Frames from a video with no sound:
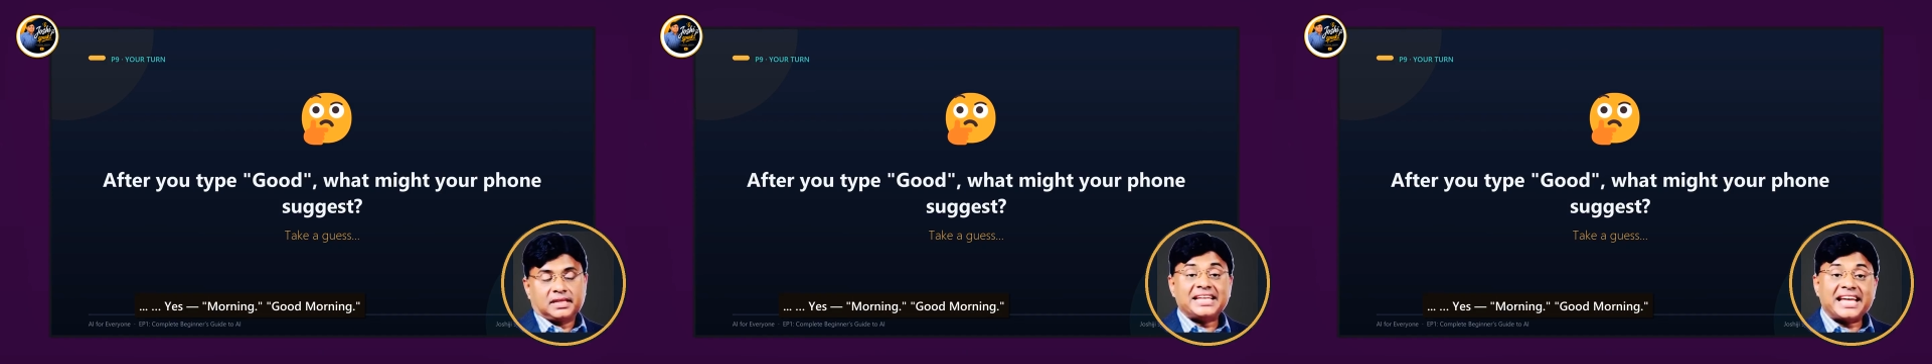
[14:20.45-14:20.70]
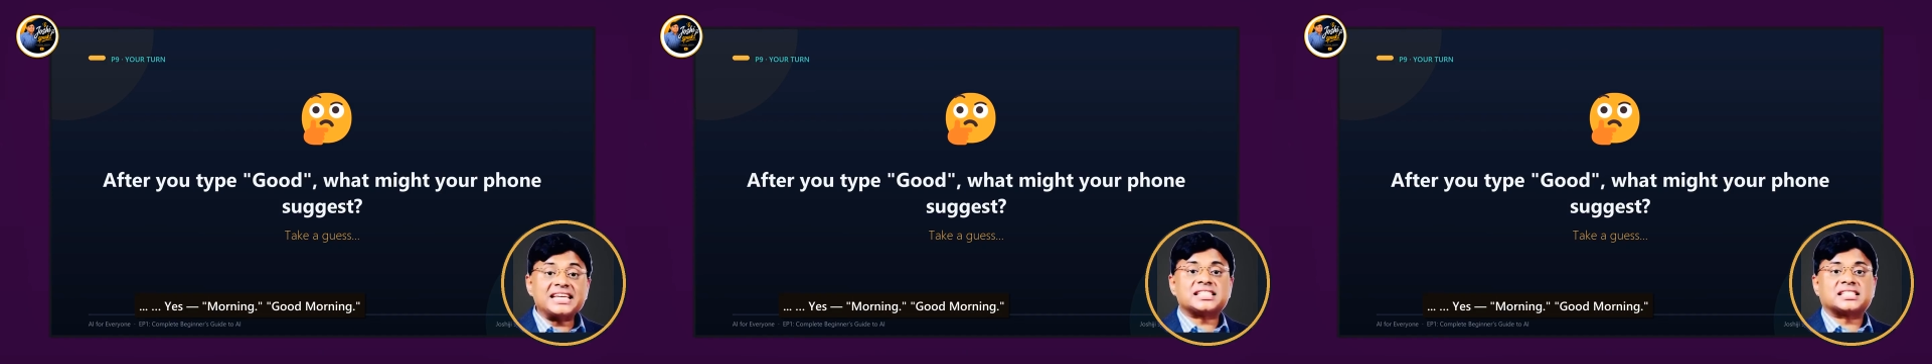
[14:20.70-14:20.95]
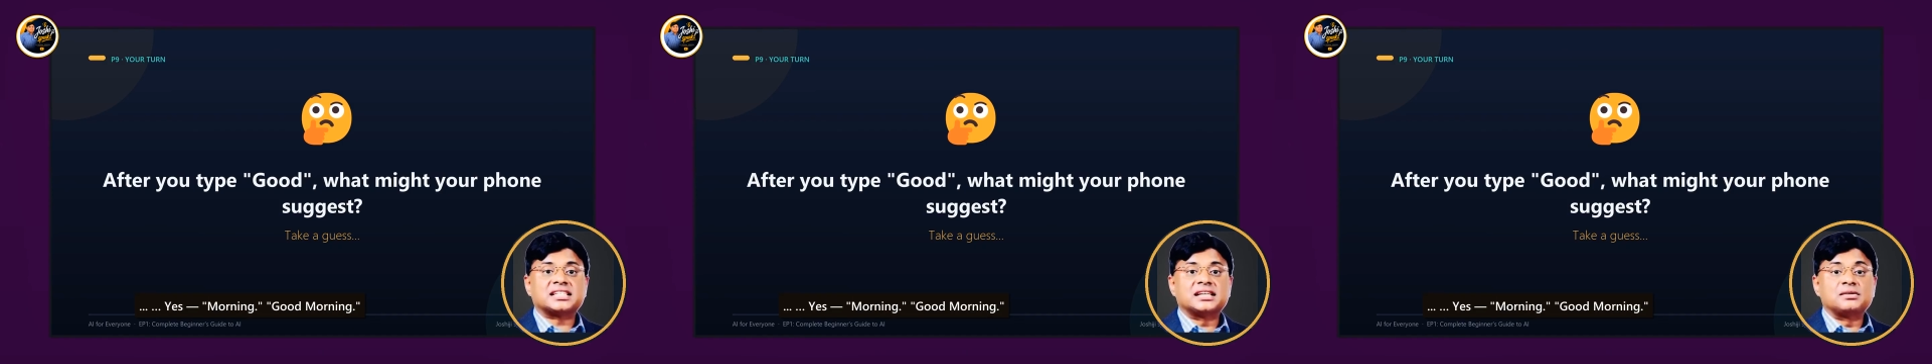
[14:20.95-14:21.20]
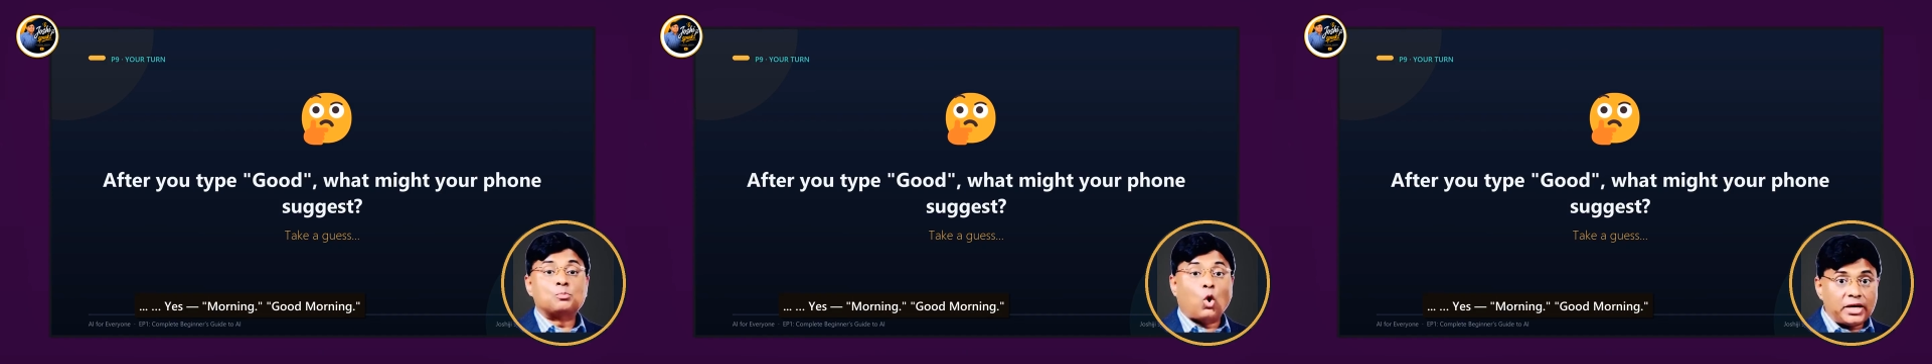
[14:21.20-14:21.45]
Yes,
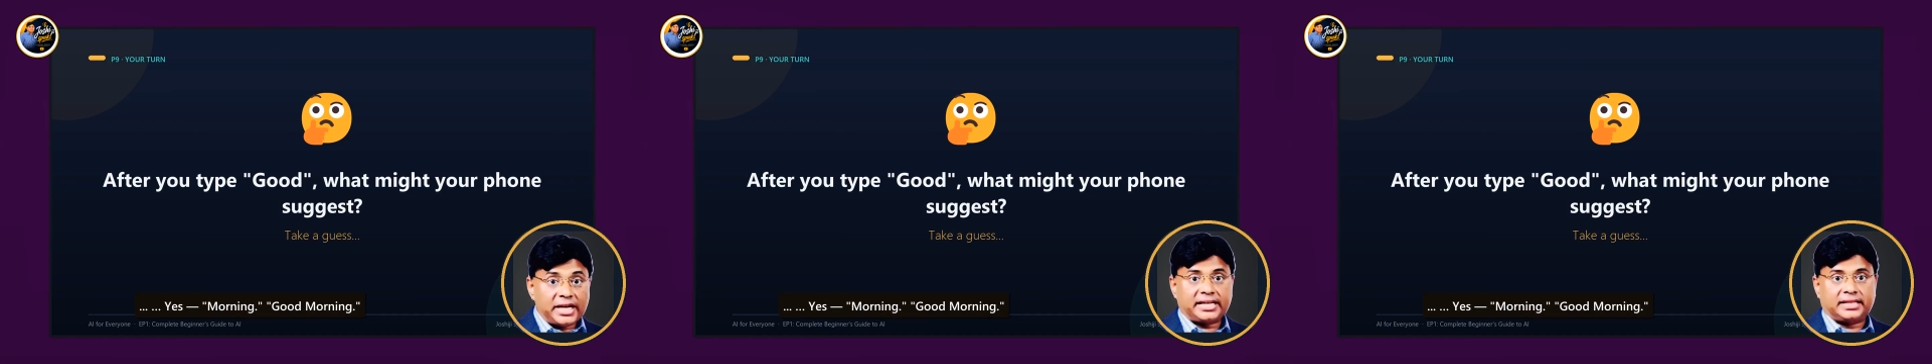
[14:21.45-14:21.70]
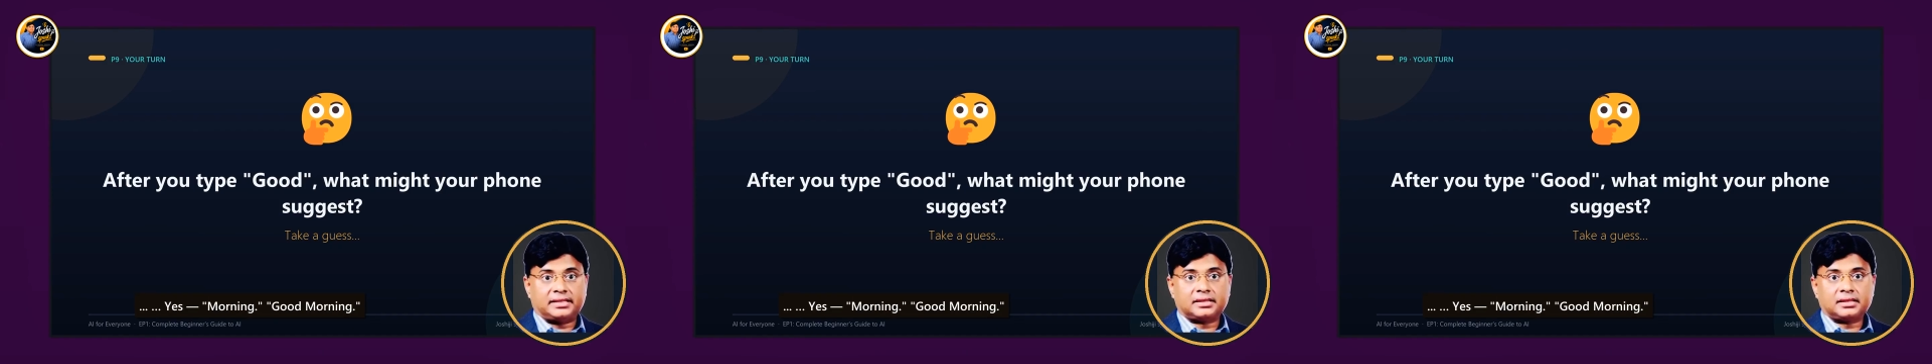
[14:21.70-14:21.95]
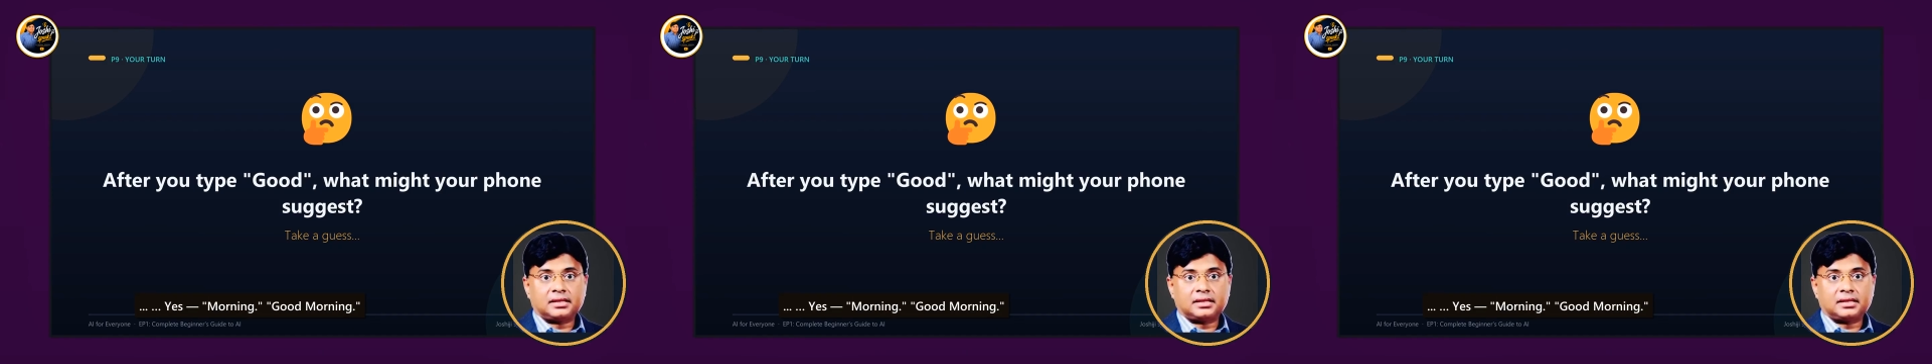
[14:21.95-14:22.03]
morning.